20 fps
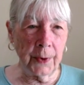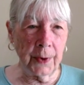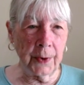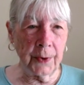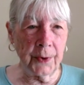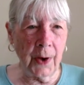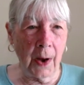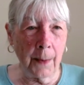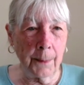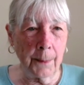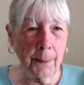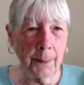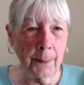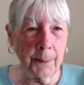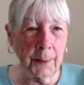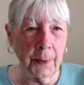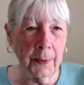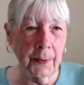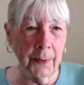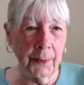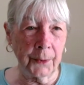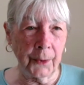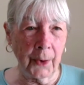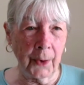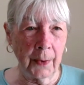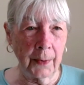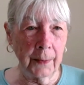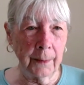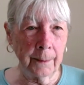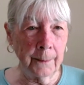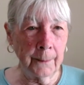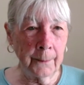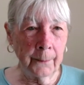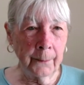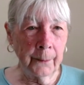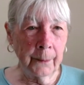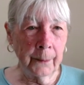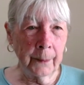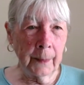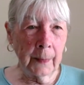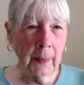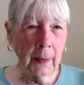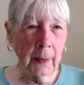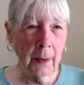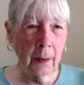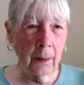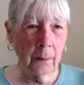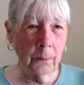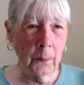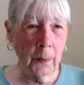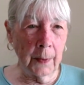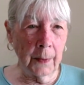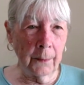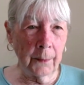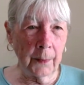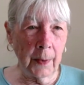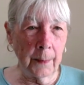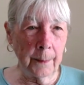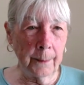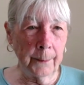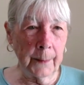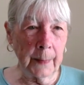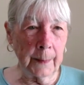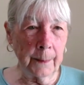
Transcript: He adopted the son of one of them.